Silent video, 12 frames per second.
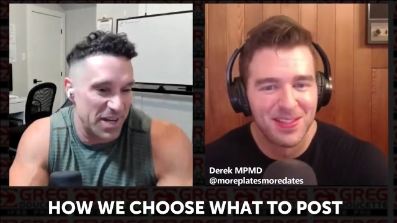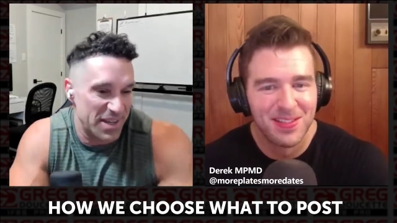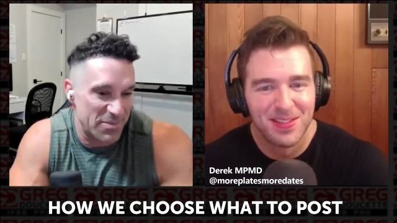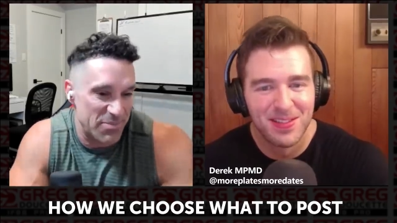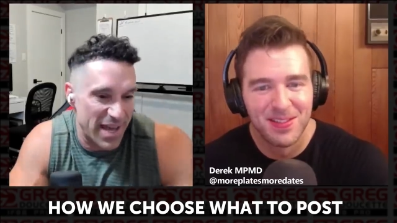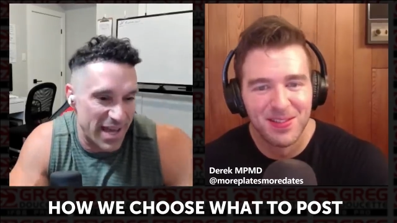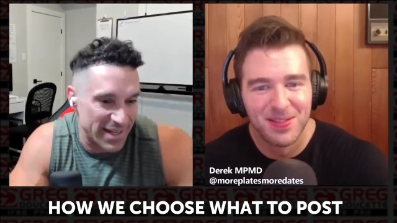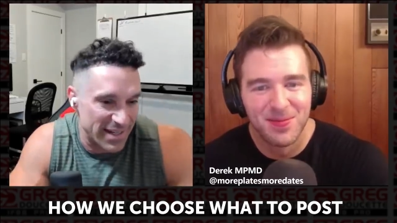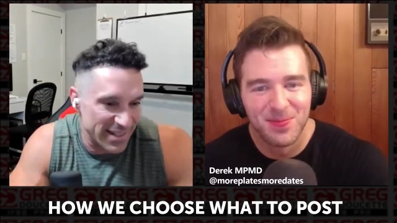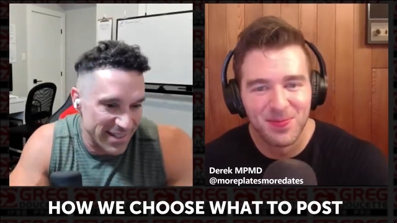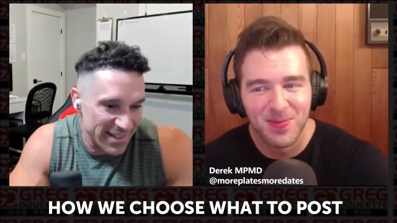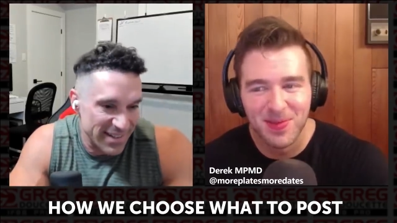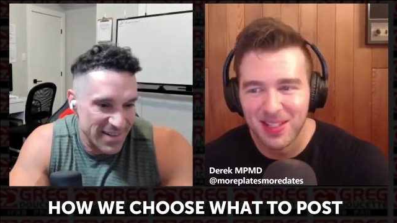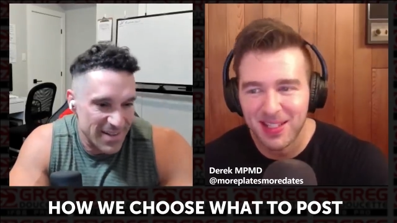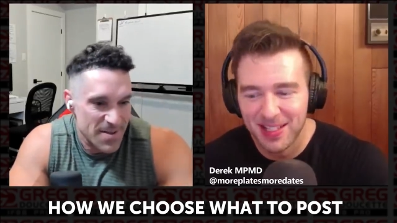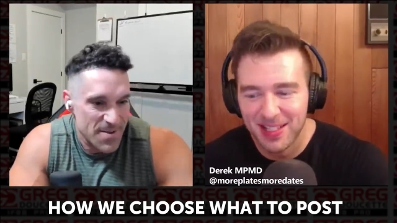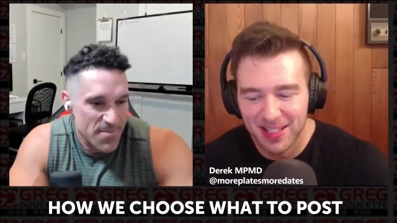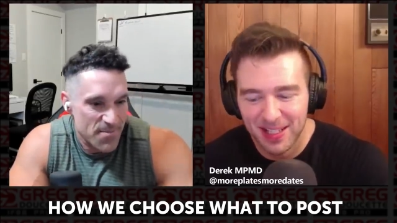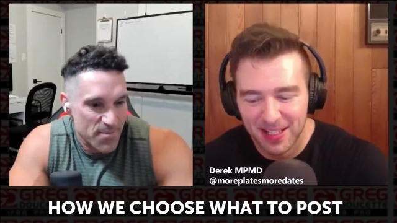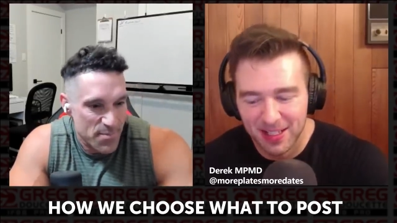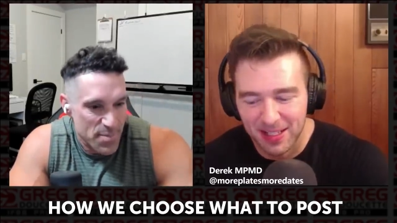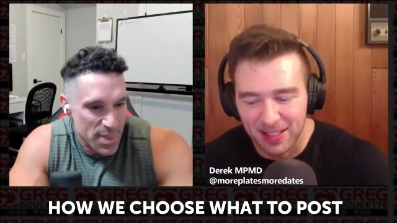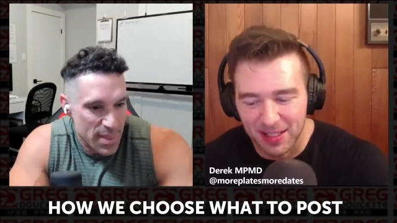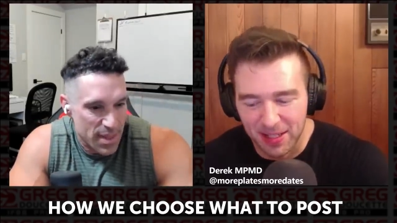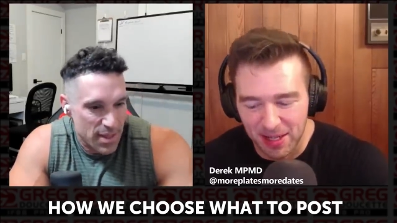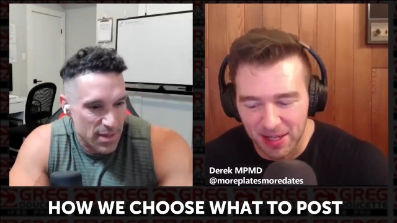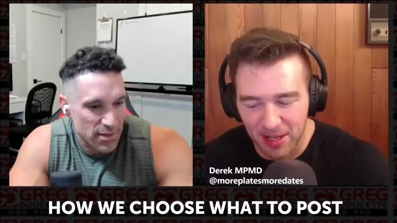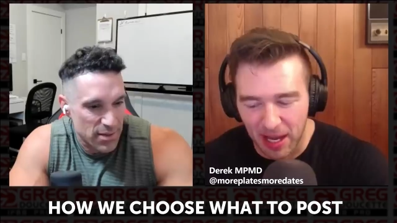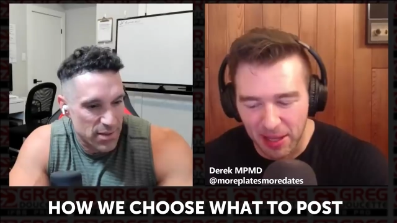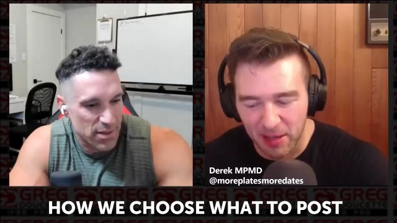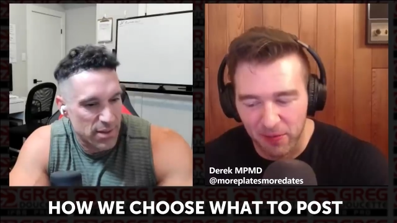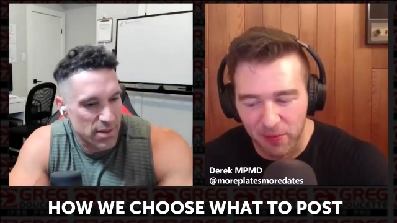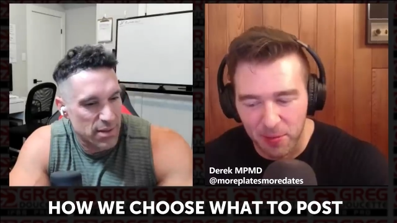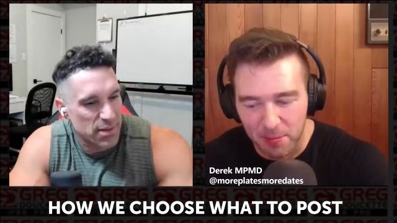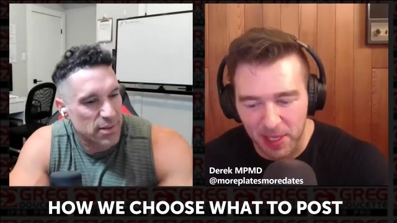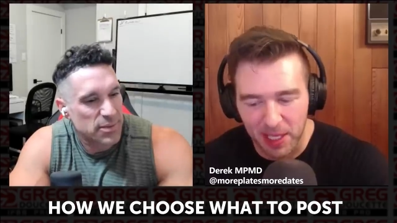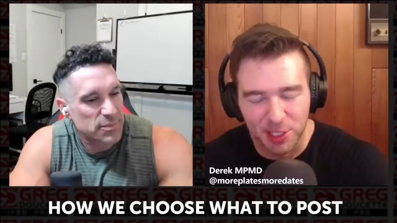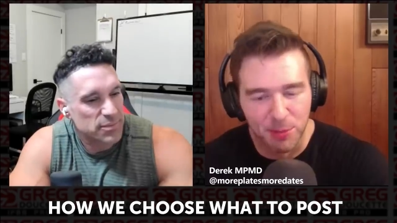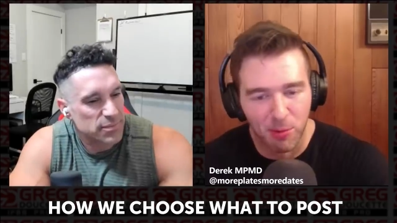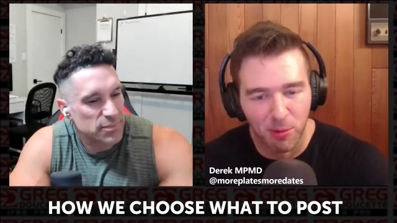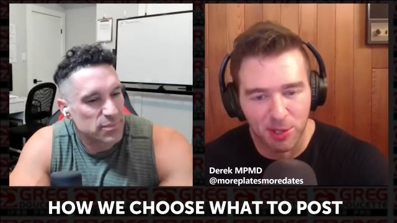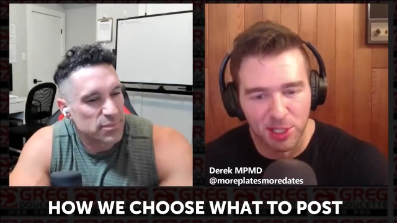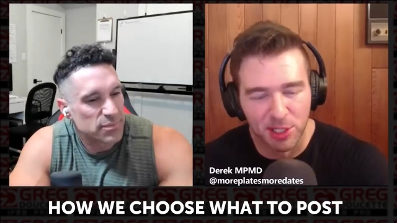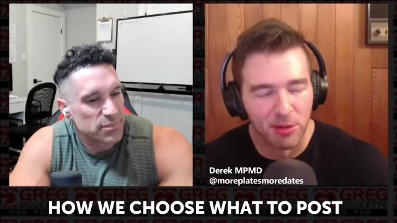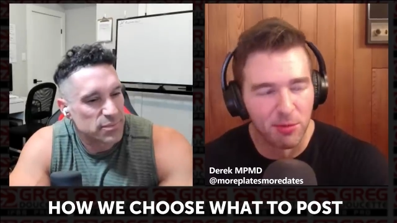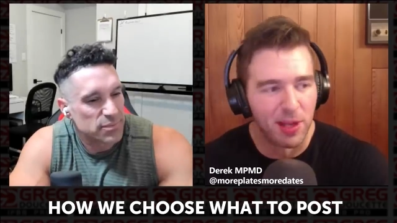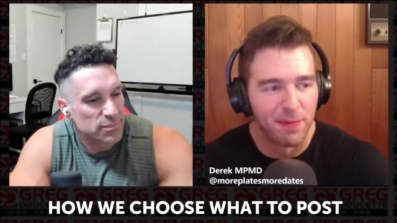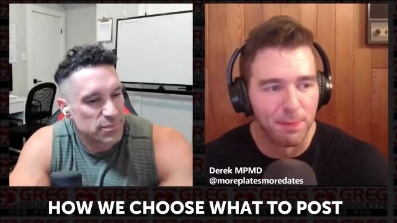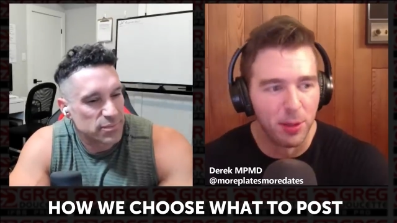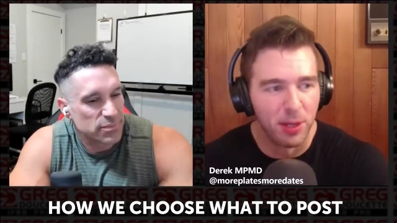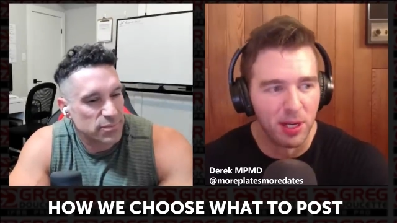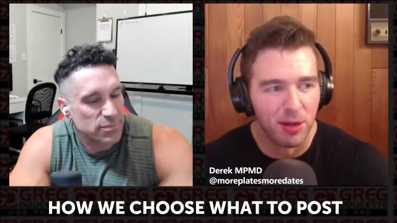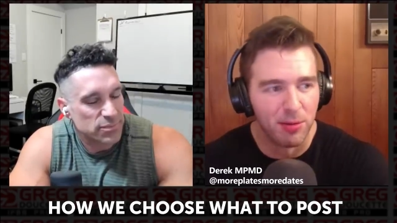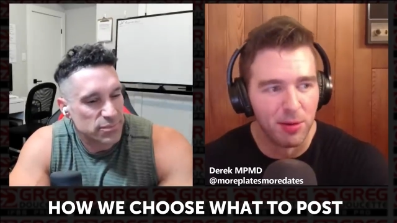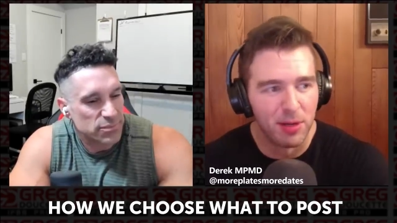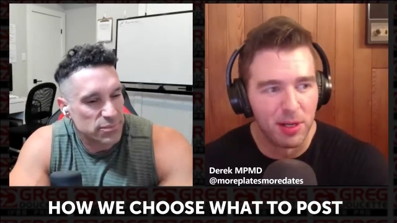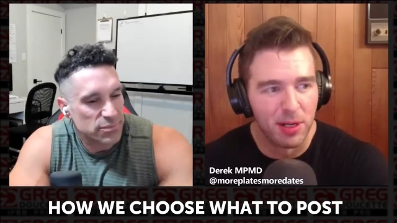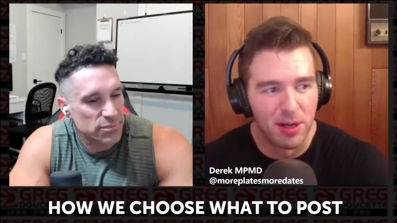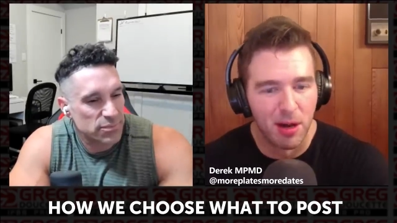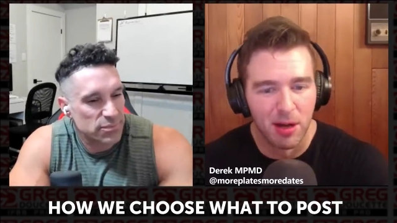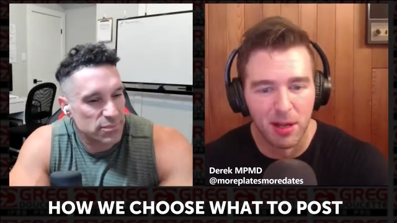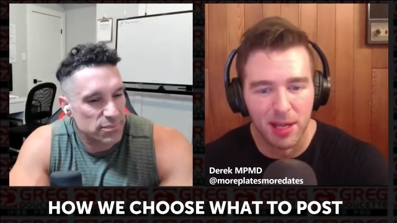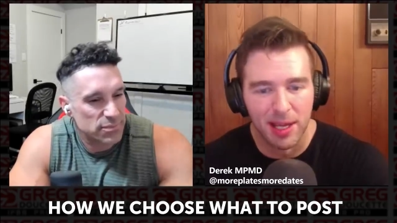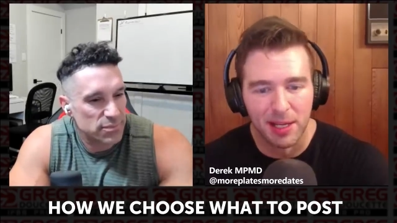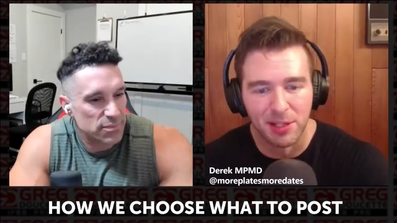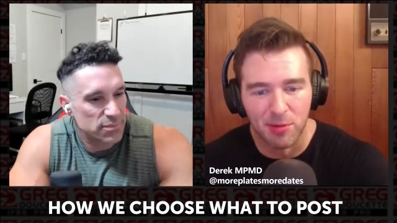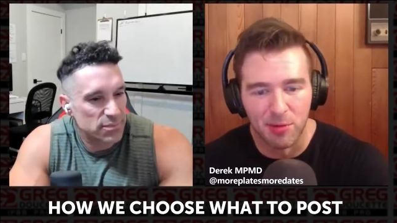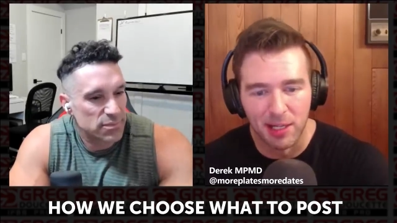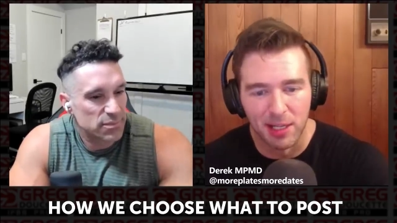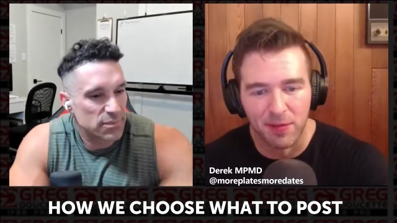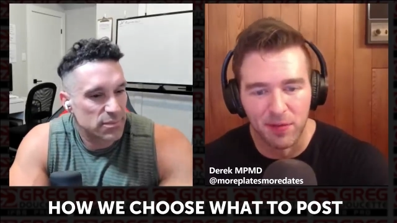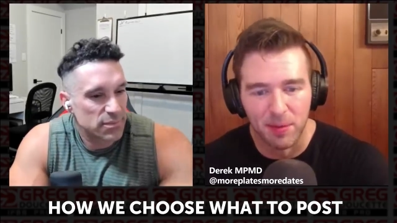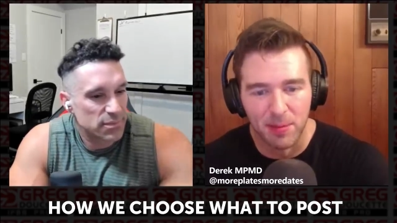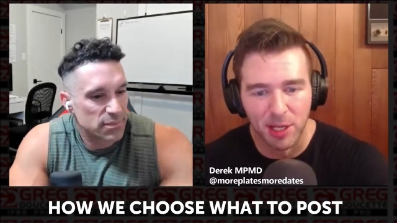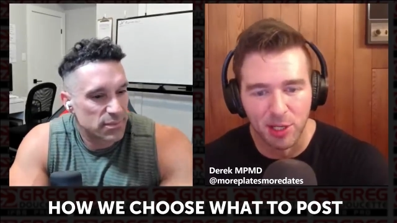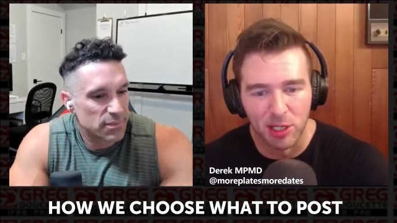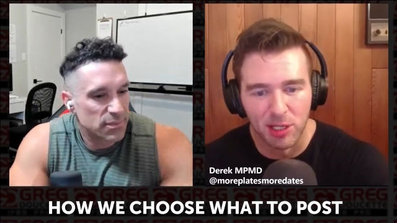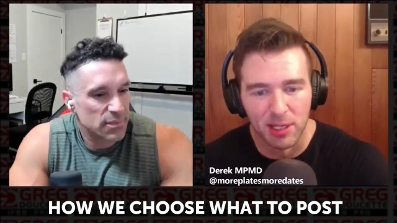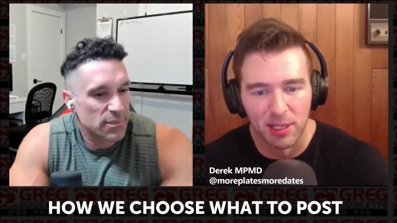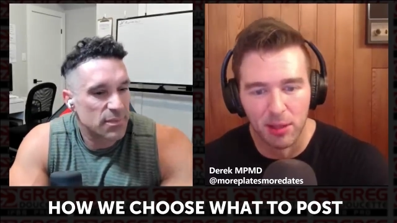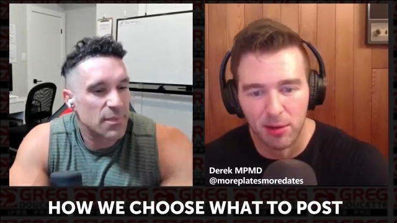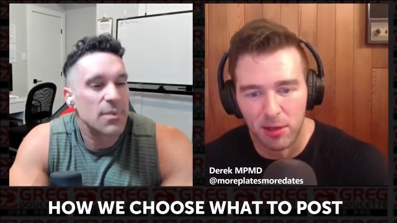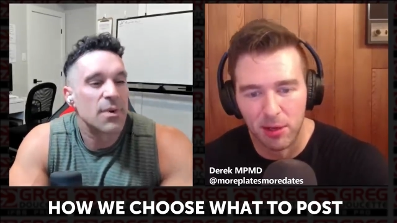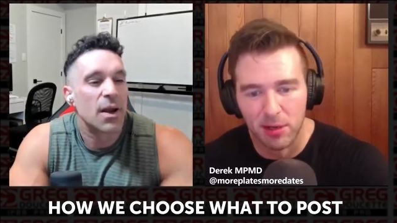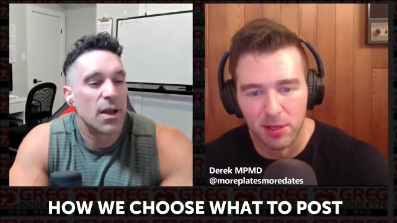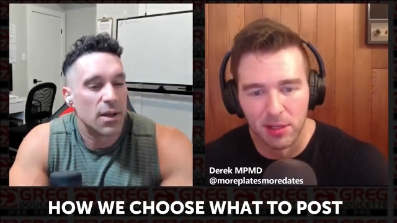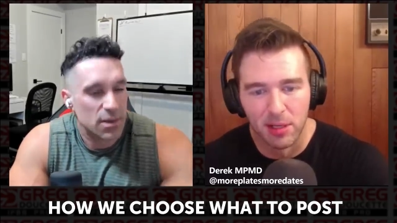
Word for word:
Speaker 1: nothing bad.
Speaker 2: No, I think for me, it's more so when I put out not incorrect information and learned